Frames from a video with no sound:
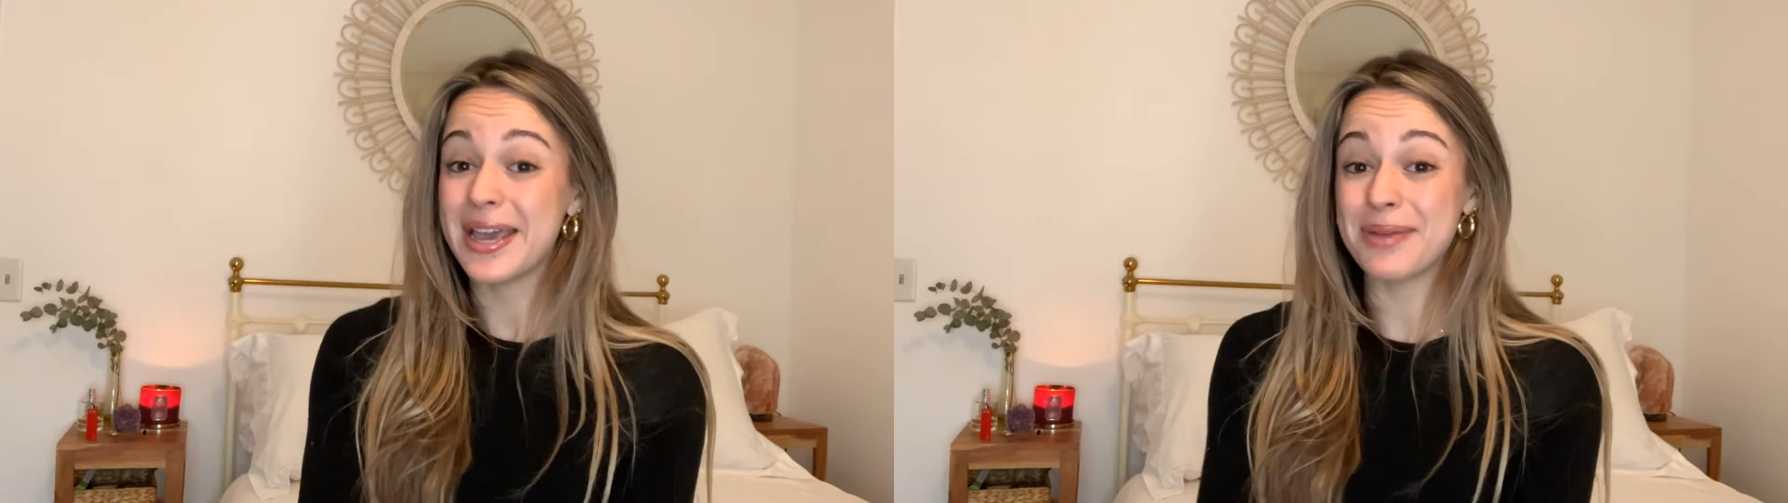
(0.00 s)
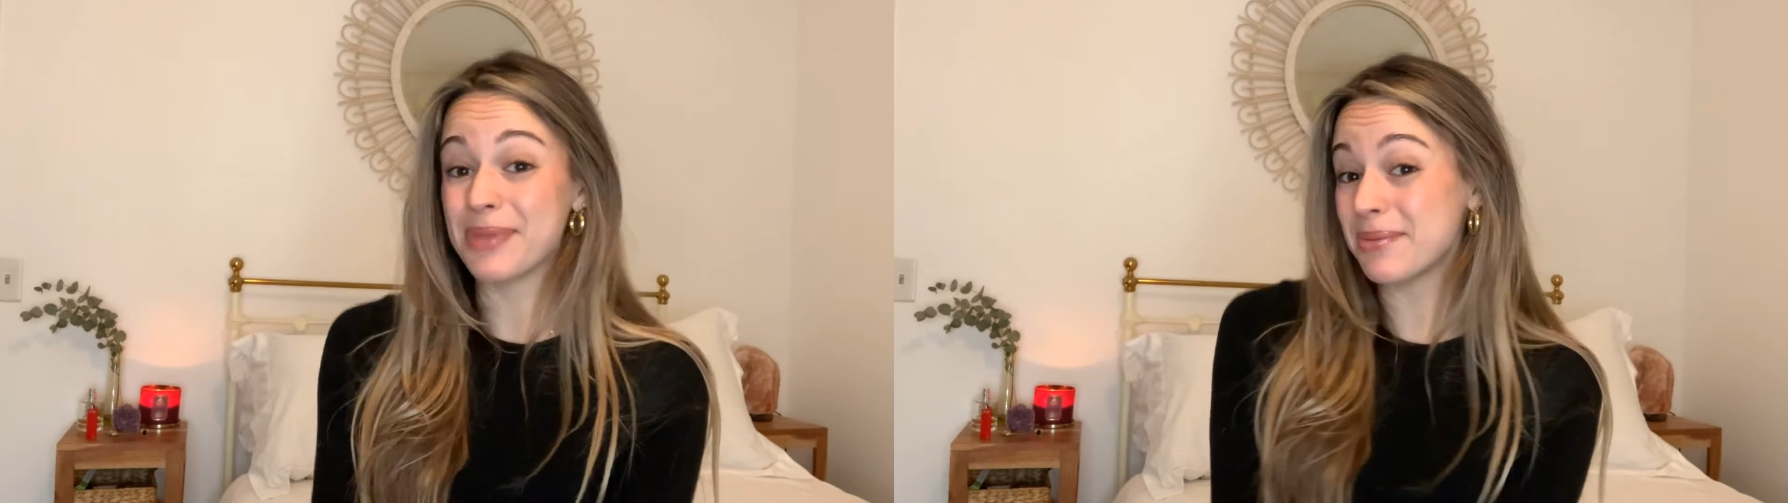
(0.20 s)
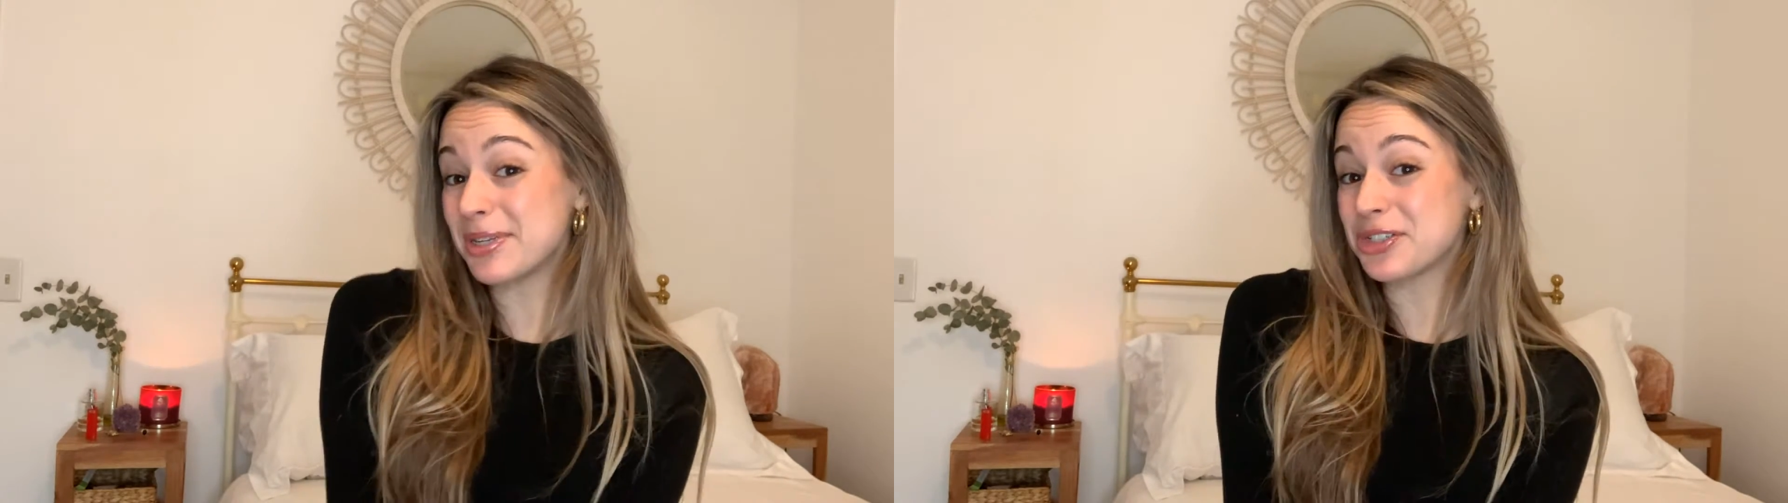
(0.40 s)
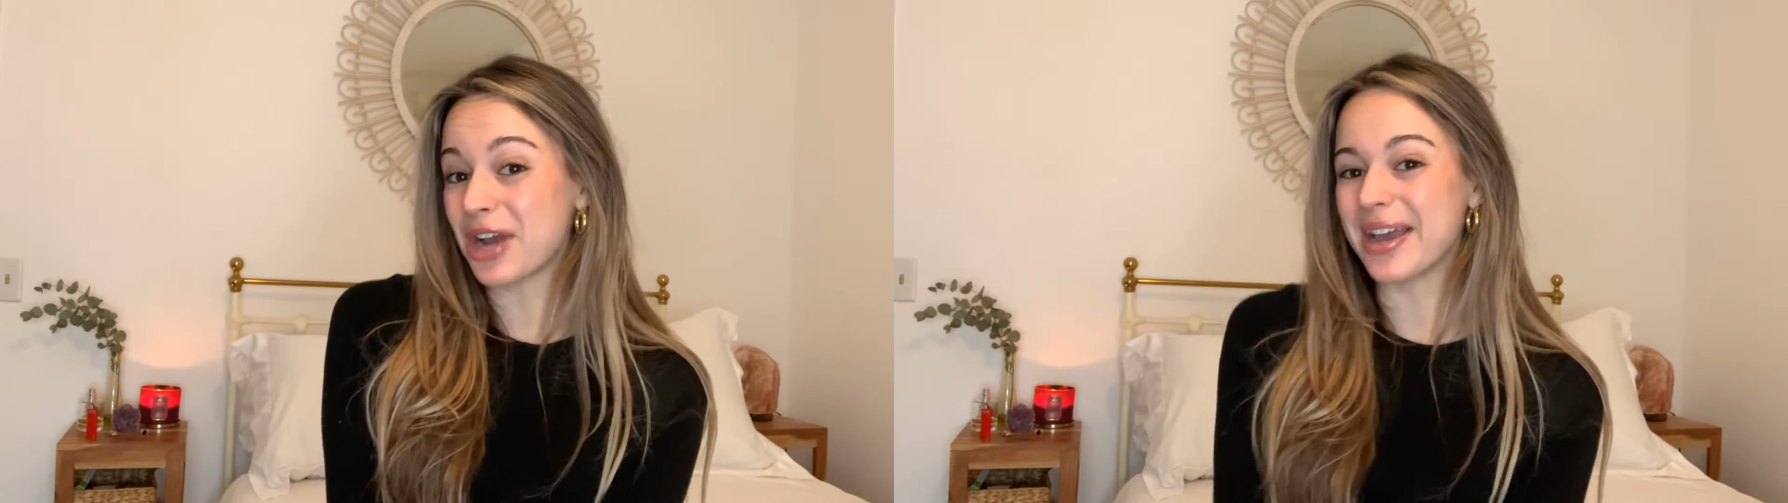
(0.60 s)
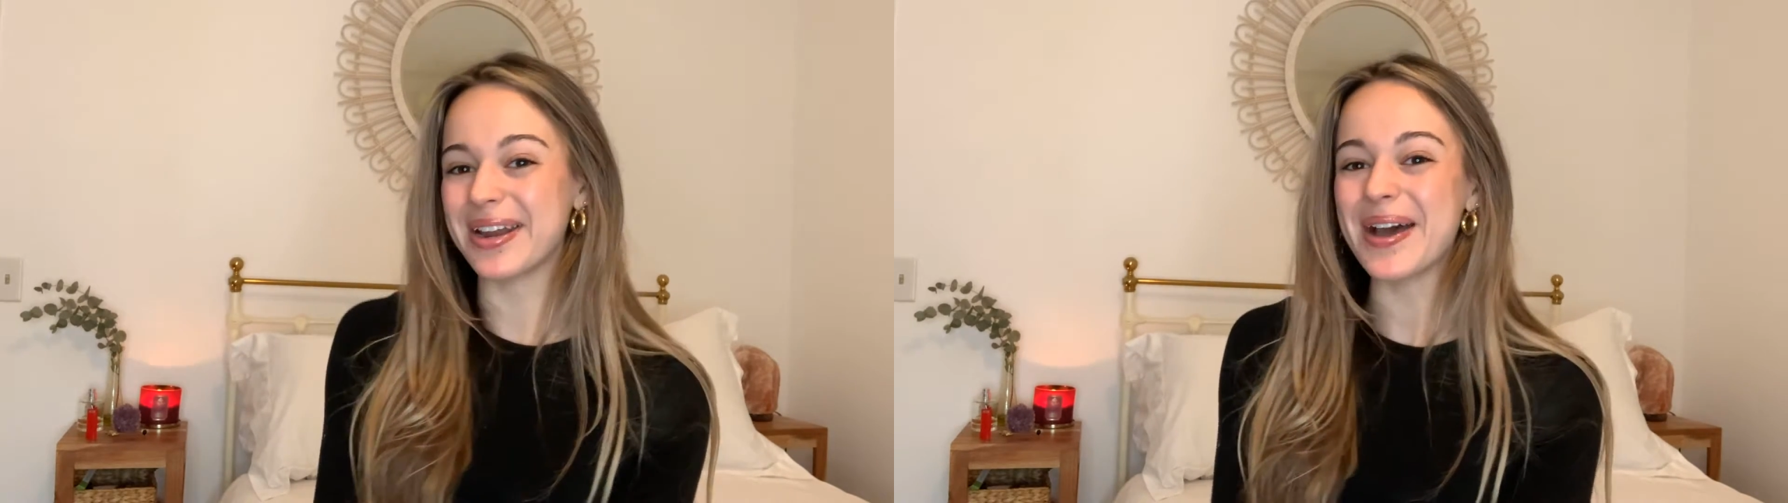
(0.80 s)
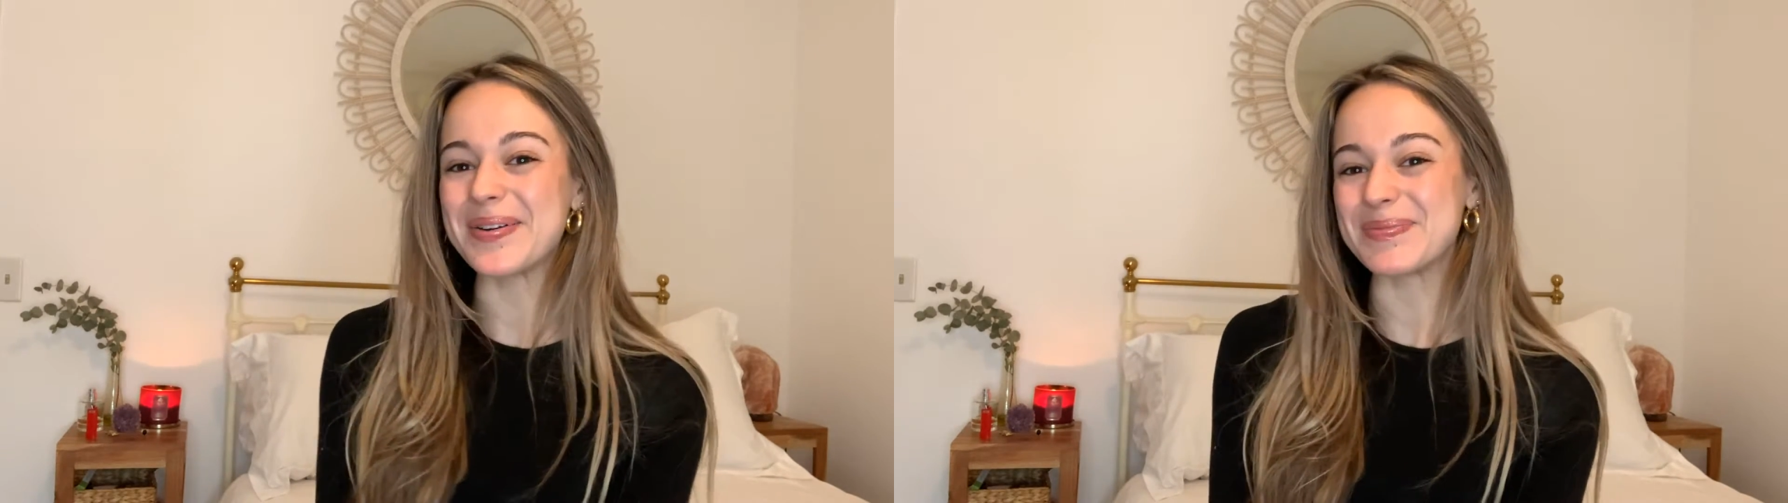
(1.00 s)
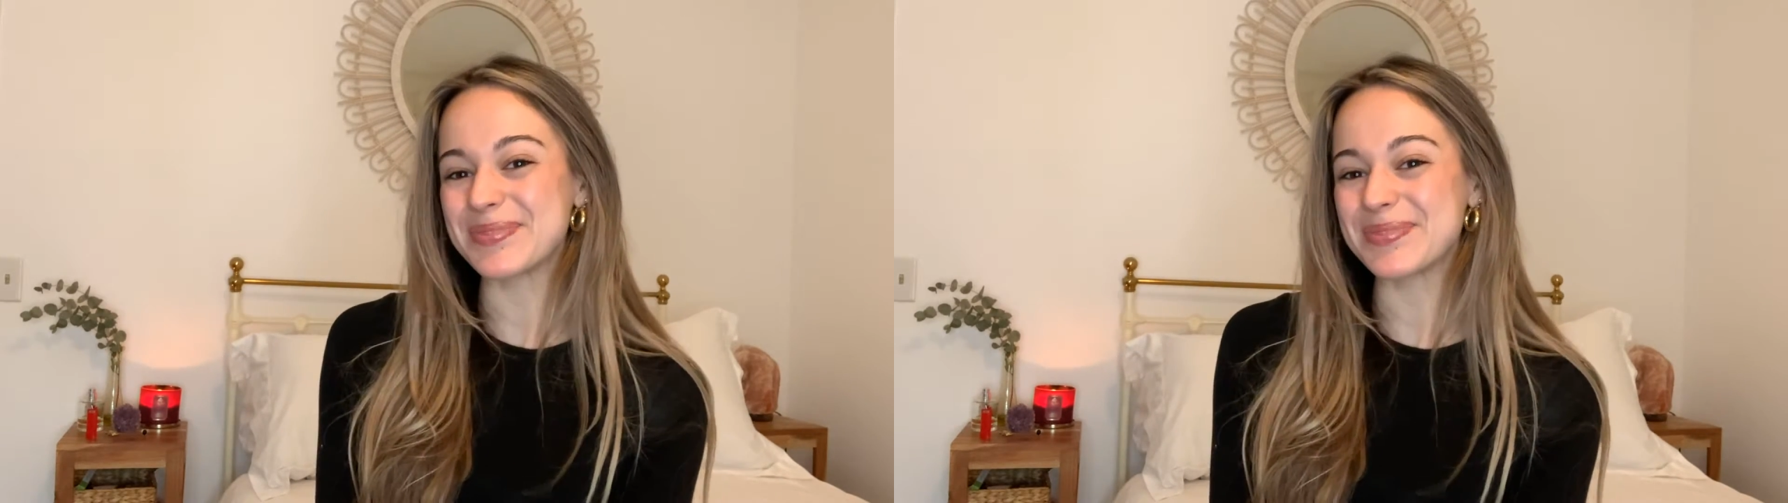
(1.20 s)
and maybe try it out.